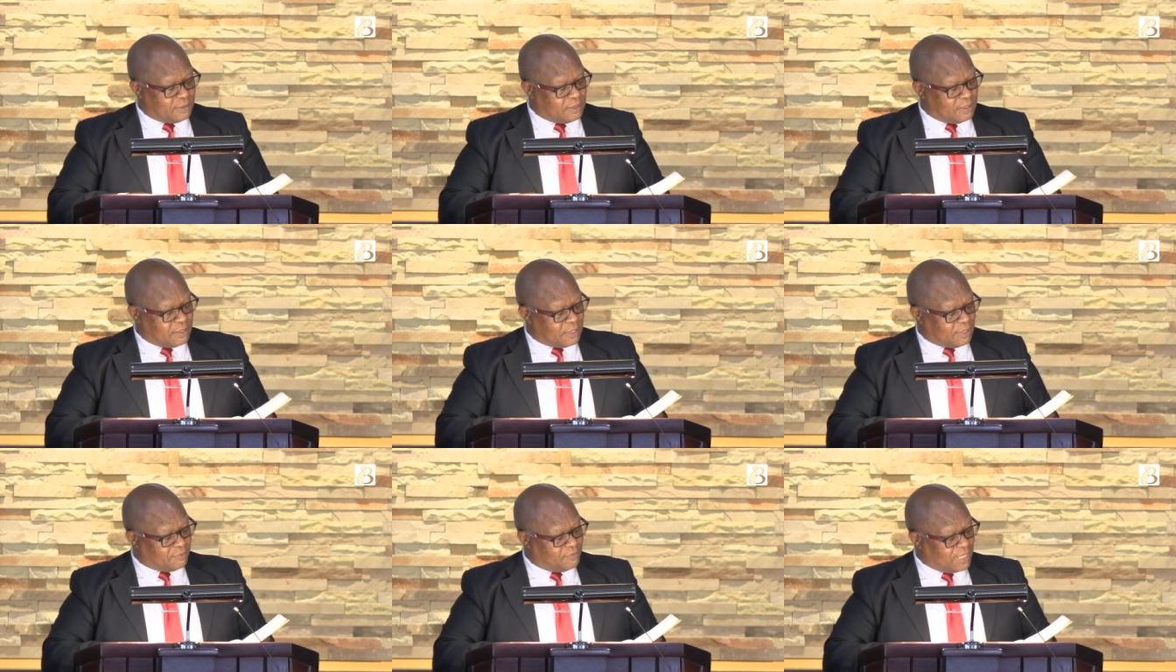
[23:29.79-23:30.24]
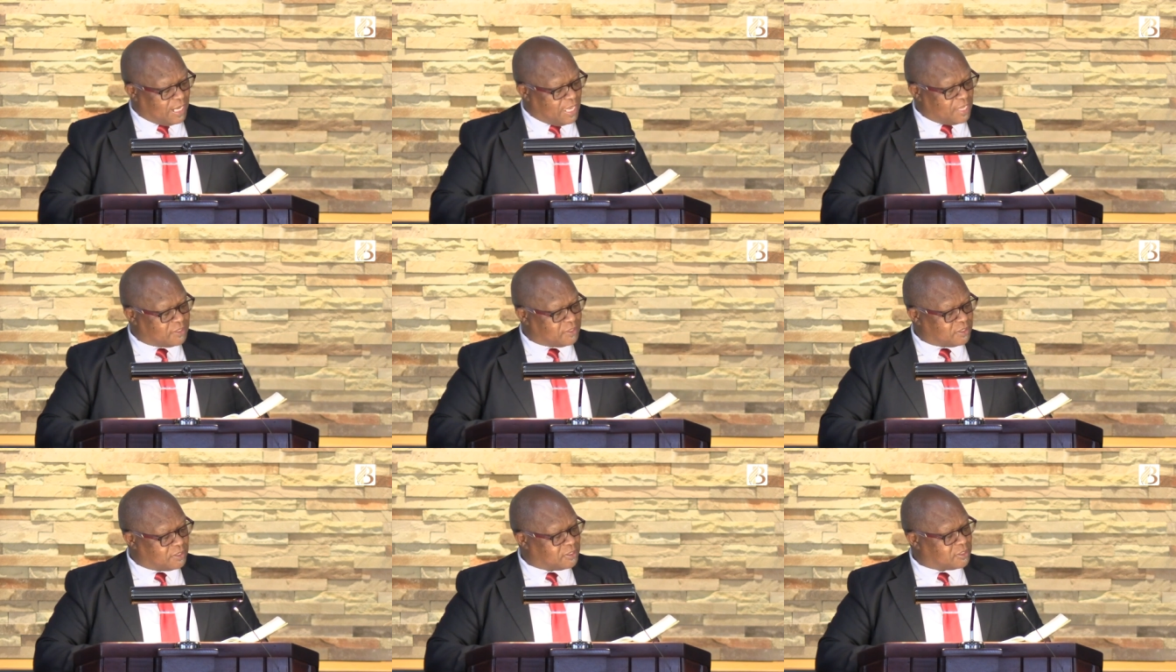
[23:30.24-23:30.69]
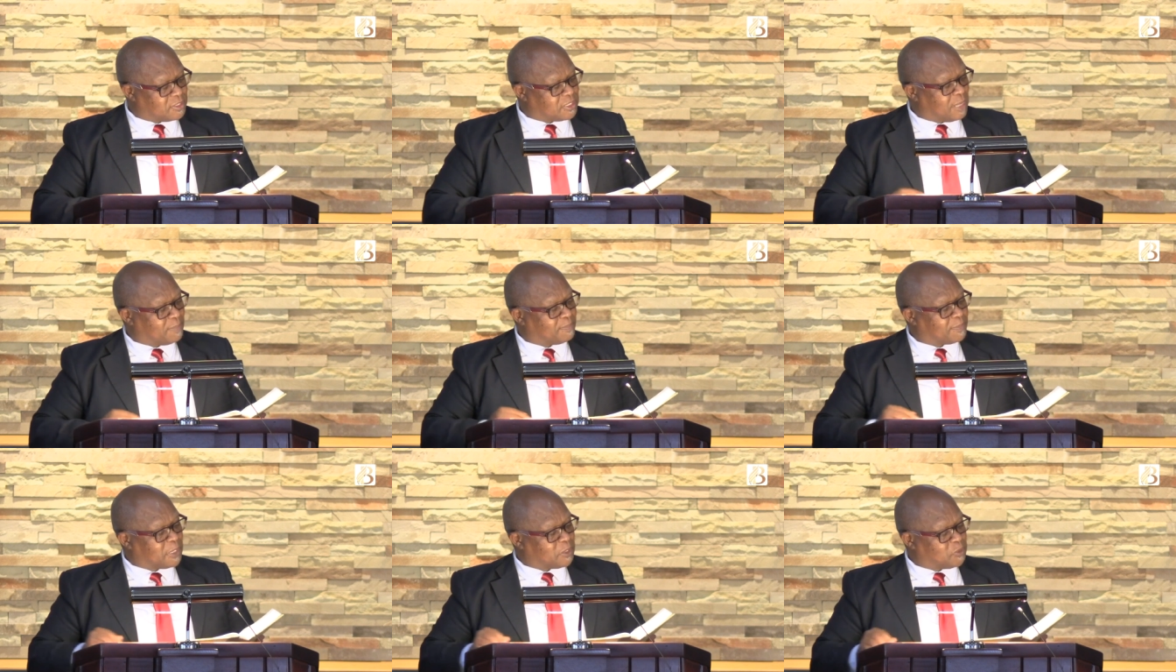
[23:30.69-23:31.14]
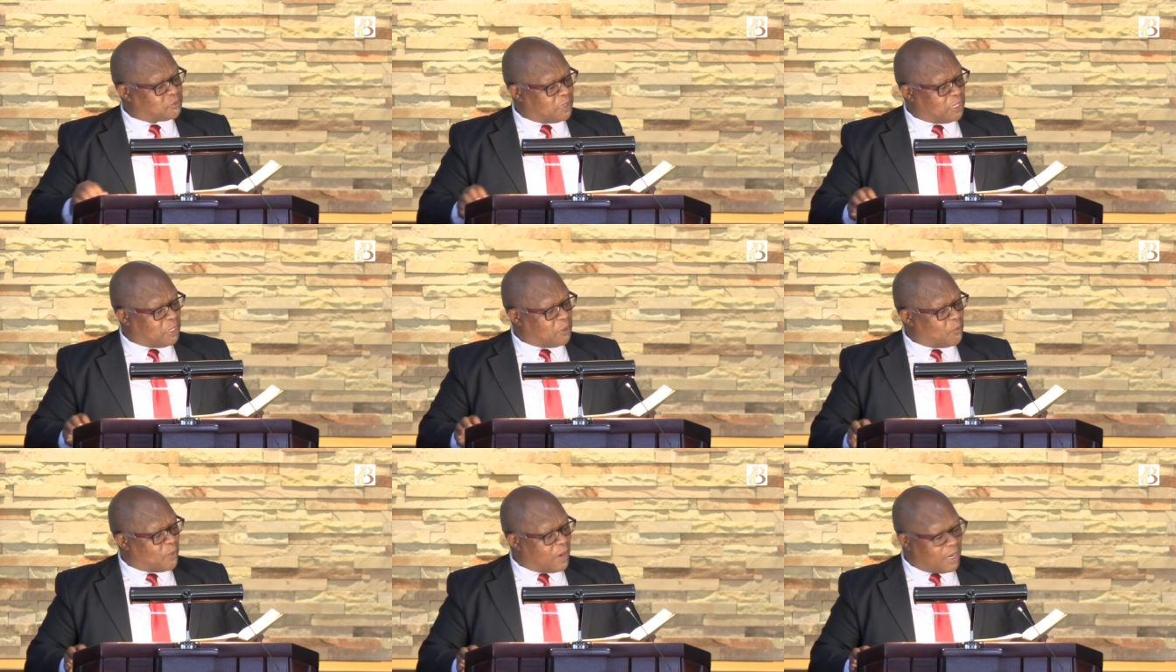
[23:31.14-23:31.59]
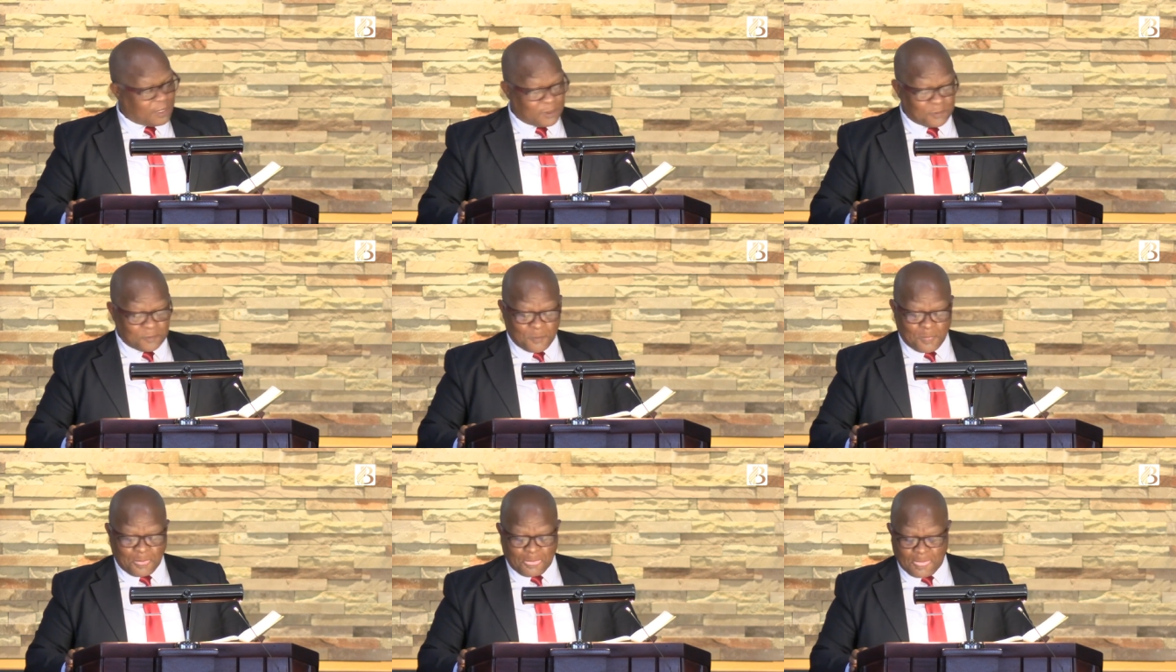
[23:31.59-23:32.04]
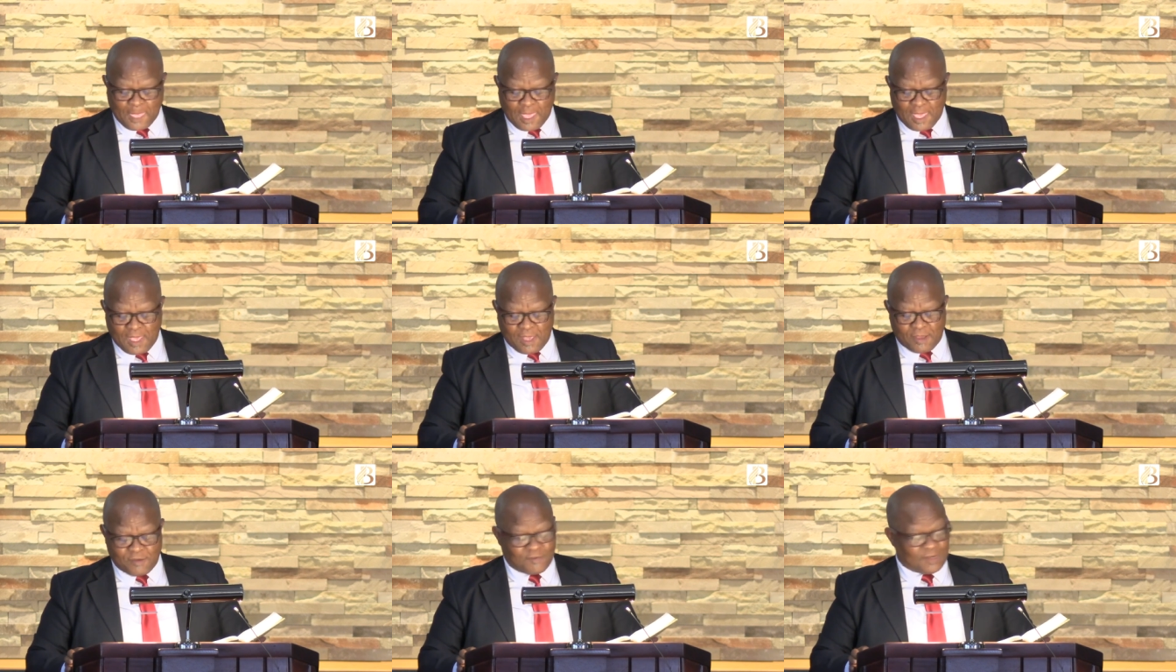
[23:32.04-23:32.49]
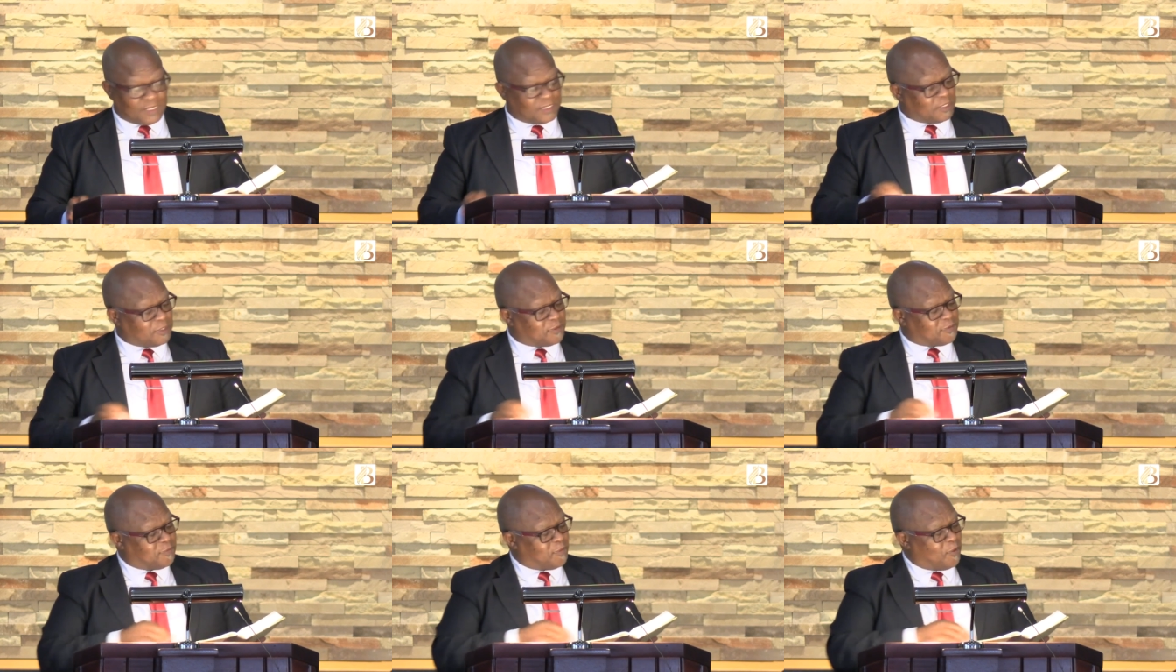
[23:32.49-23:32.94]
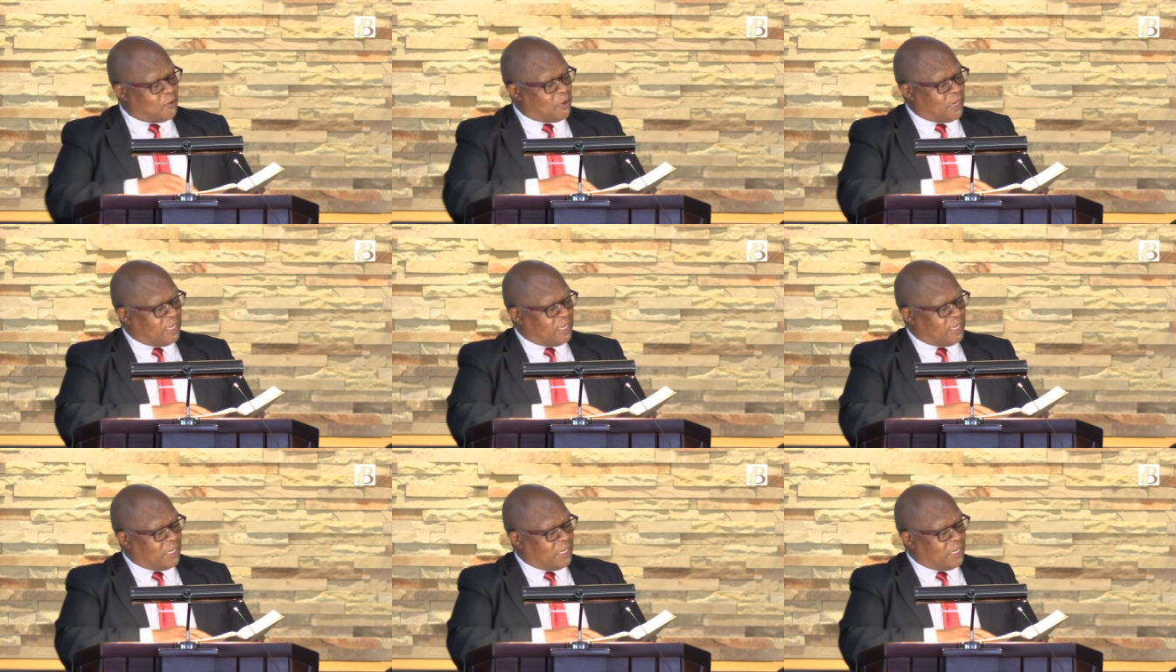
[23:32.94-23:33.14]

Revelation chapter 21, verses 4.